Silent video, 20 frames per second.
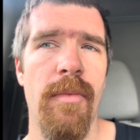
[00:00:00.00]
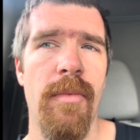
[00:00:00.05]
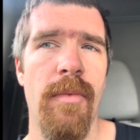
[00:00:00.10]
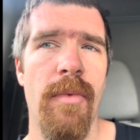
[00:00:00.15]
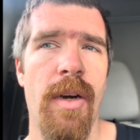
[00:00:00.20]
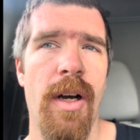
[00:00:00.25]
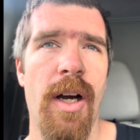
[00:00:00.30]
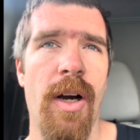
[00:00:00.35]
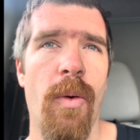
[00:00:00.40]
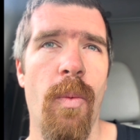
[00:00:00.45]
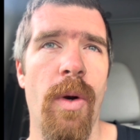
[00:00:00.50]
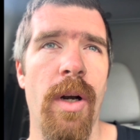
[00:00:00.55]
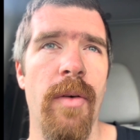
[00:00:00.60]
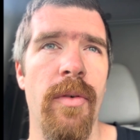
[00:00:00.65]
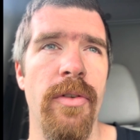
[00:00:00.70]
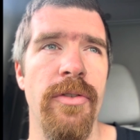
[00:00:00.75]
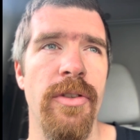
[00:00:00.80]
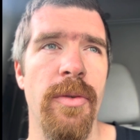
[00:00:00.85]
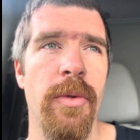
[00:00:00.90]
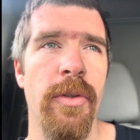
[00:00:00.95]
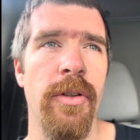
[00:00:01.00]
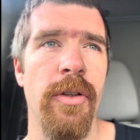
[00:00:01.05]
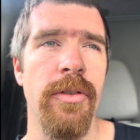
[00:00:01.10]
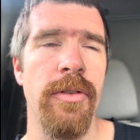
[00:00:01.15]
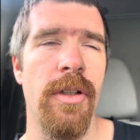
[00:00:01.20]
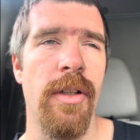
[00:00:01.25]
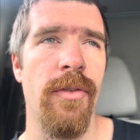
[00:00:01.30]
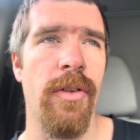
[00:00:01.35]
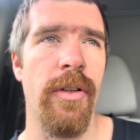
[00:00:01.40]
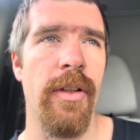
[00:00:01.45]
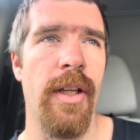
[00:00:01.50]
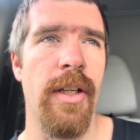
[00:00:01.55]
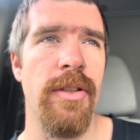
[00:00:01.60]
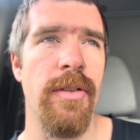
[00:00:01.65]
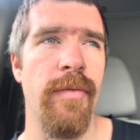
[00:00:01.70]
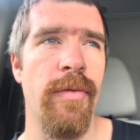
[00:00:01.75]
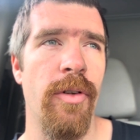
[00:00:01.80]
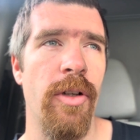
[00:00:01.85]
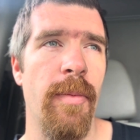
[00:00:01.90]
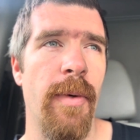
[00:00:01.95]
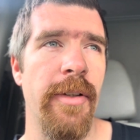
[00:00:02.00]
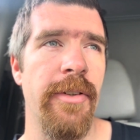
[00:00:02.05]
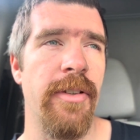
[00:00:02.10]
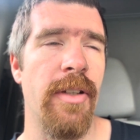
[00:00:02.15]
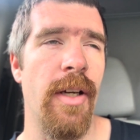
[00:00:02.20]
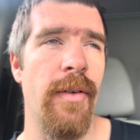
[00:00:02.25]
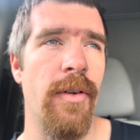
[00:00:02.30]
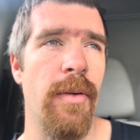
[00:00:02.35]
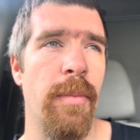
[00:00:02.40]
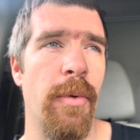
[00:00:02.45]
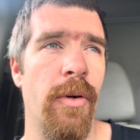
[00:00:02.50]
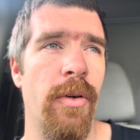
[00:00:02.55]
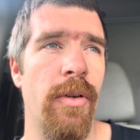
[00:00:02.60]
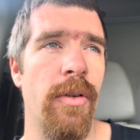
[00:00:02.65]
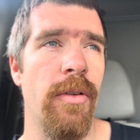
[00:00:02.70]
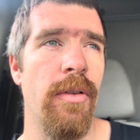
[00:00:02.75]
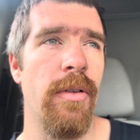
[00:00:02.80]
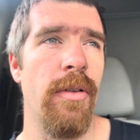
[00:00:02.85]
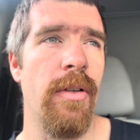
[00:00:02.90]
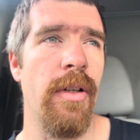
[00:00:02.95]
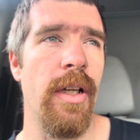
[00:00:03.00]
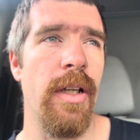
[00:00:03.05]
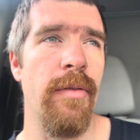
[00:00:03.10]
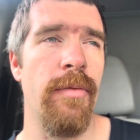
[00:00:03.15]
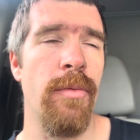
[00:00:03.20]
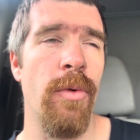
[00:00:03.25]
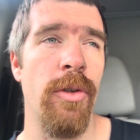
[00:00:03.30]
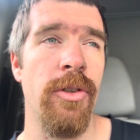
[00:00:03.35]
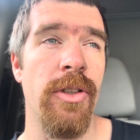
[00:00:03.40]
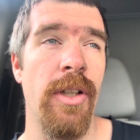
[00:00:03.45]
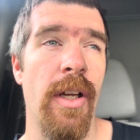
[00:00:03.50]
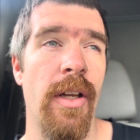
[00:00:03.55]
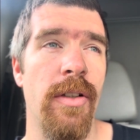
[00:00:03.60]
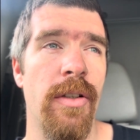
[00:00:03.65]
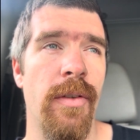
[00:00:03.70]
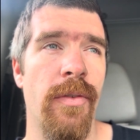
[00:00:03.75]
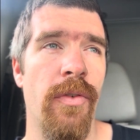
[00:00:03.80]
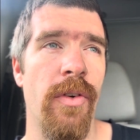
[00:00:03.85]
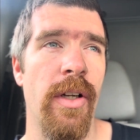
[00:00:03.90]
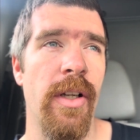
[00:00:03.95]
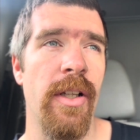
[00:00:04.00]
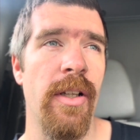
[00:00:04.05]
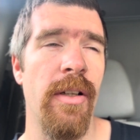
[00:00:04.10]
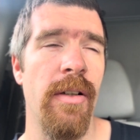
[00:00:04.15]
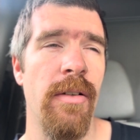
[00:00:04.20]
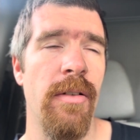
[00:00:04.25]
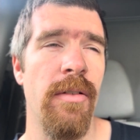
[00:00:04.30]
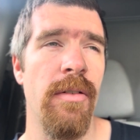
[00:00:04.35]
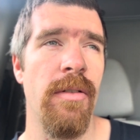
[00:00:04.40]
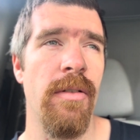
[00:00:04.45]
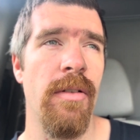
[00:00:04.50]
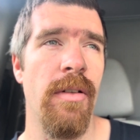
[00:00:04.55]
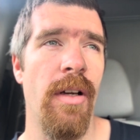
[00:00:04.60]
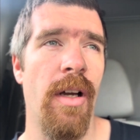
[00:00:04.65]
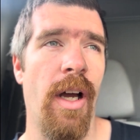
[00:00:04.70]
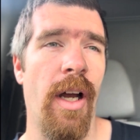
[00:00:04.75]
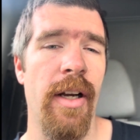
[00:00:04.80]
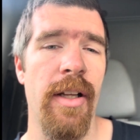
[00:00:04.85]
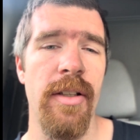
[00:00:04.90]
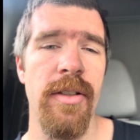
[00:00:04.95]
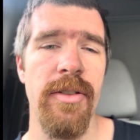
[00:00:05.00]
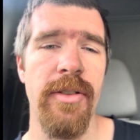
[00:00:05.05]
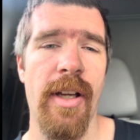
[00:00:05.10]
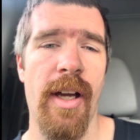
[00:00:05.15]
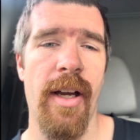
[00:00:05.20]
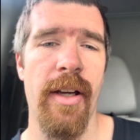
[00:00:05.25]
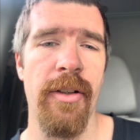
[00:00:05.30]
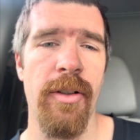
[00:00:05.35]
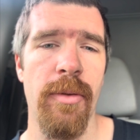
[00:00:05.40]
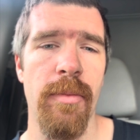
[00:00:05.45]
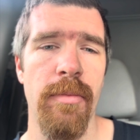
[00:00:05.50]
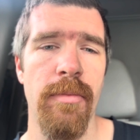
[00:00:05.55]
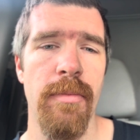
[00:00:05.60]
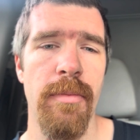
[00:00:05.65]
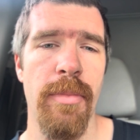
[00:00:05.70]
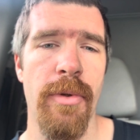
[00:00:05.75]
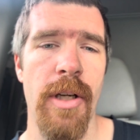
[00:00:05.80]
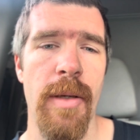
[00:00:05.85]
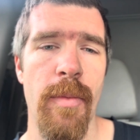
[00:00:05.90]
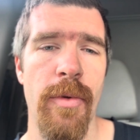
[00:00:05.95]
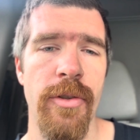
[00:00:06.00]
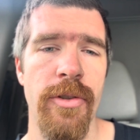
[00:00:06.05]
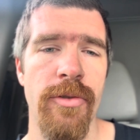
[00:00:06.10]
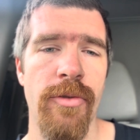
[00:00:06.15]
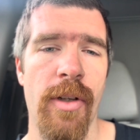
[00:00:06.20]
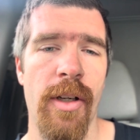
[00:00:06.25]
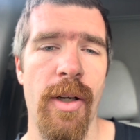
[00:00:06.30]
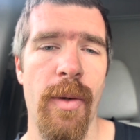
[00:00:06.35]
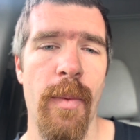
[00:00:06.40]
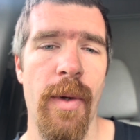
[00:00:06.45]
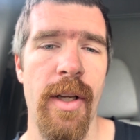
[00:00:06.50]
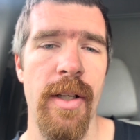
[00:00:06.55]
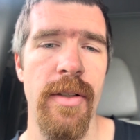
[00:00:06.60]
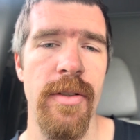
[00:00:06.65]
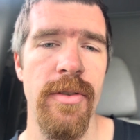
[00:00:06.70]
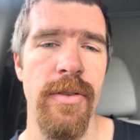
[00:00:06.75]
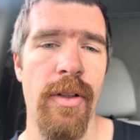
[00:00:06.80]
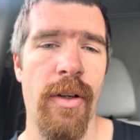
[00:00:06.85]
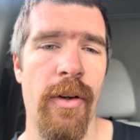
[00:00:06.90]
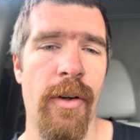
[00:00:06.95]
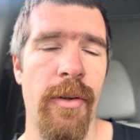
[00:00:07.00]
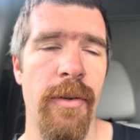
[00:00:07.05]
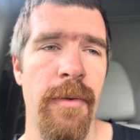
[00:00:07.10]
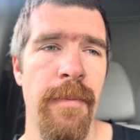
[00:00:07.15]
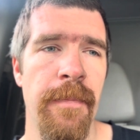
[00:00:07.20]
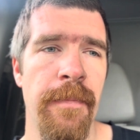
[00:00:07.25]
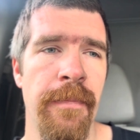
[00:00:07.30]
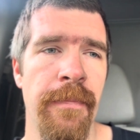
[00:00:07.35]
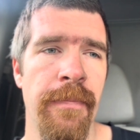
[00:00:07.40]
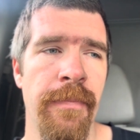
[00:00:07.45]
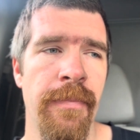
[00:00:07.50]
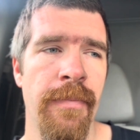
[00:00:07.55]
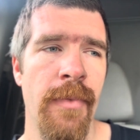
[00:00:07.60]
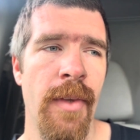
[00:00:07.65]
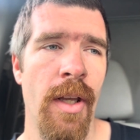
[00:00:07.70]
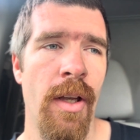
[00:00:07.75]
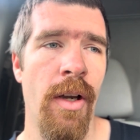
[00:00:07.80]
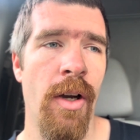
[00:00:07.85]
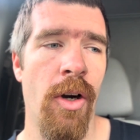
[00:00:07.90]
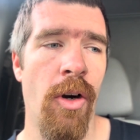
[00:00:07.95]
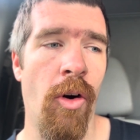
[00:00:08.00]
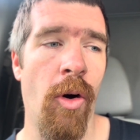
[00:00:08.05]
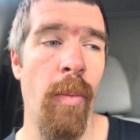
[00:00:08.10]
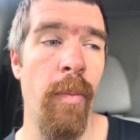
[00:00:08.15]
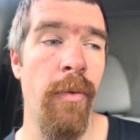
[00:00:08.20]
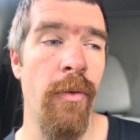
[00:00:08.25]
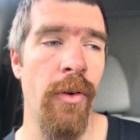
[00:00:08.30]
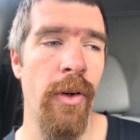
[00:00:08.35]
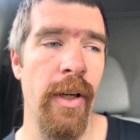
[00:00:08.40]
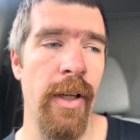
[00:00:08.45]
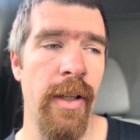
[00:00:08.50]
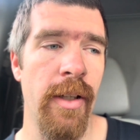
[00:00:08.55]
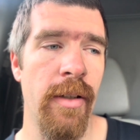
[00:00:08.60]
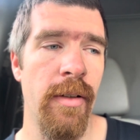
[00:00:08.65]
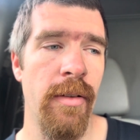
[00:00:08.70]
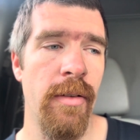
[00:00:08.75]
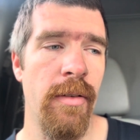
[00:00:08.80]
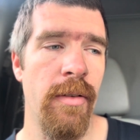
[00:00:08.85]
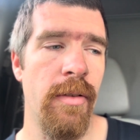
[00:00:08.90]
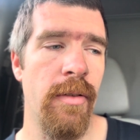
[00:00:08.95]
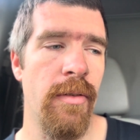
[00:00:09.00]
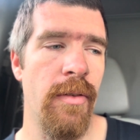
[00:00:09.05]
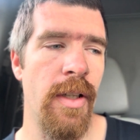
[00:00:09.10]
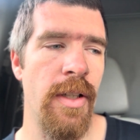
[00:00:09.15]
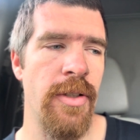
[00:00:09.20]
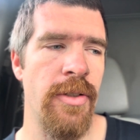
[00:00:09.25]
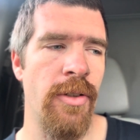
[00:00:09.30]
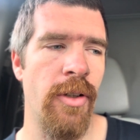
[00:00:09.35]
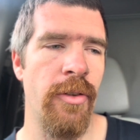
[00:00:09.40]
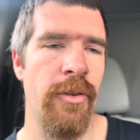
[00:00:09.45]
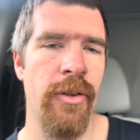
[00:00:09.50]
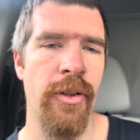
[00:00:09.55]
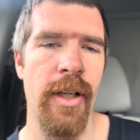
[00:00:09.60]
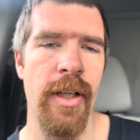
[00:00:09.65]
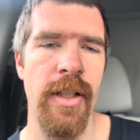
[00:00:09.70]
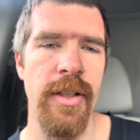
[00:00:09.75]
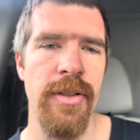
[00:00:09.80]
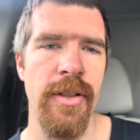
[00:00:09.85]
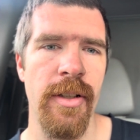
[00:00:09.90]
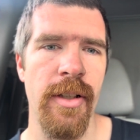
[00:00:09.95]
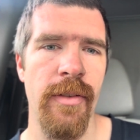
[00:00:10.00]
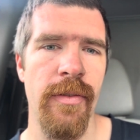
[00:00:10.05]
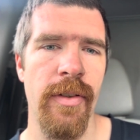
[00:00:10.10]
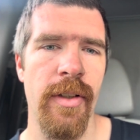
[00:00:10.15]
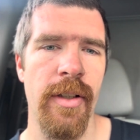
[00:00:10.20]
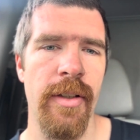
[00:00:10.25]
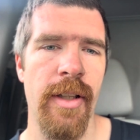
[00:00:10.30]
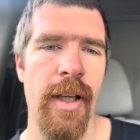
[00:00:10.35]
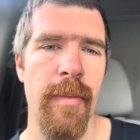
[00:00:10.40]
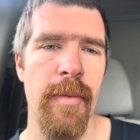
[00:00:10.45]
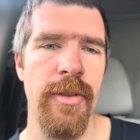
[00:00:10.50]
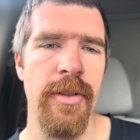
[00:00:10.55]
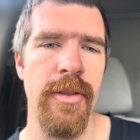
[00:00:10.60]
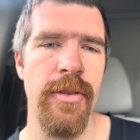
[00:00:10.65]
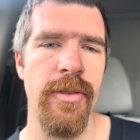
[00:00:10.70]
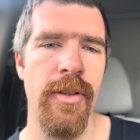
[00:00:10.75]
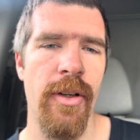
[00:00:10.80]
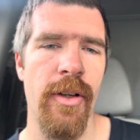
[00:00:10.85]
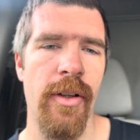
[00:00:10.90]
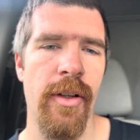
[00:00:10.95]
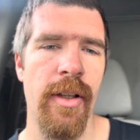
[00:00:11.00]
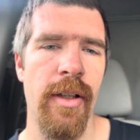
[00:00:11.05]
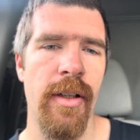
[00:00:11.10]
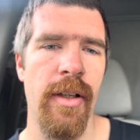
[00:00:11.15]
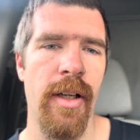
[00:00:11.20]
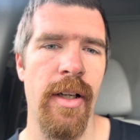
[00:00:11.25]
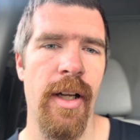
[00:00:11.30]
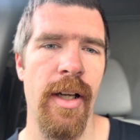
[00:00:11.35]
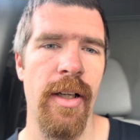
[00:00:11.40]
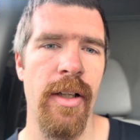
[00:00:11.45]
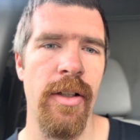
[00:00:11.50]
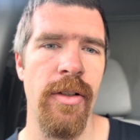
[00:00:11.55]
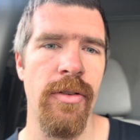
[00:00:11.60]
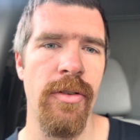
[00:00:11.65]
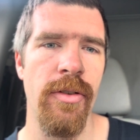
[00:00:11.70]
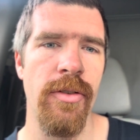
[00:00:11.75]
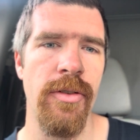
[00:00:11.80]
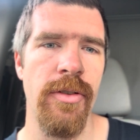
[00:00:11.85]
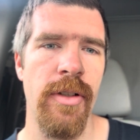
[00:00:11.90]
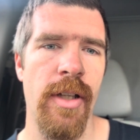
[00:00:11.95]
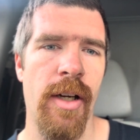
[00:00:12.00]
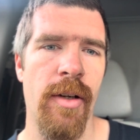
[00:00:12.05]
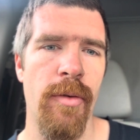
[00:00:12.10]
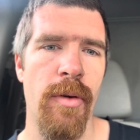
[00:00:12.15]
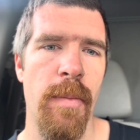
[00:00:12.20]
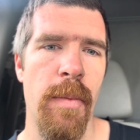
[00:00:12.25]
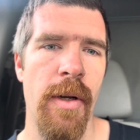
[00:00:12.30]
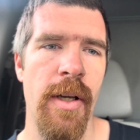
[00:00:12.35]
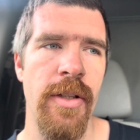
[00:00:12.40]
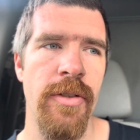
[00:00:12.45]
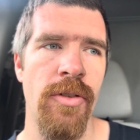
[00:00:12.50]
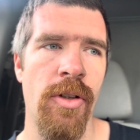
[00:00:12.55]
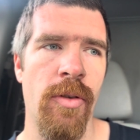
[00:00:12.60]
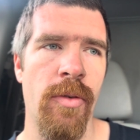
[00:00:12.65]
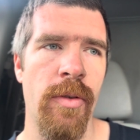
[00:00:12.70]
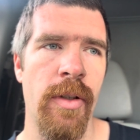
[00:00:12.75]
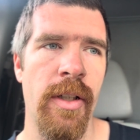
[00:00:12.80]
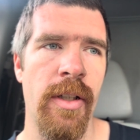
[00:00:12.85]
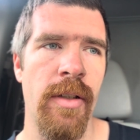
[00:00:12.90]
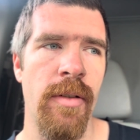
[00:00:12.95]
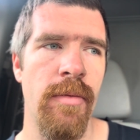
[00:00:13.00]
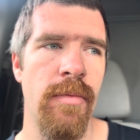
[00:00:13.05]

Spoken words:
How well it runs I won't know until I've got the engine fully back together, but it rotates free and it started up pretty much straight away. So hopefully it's not done any significant damage internally, and I can just now replace all the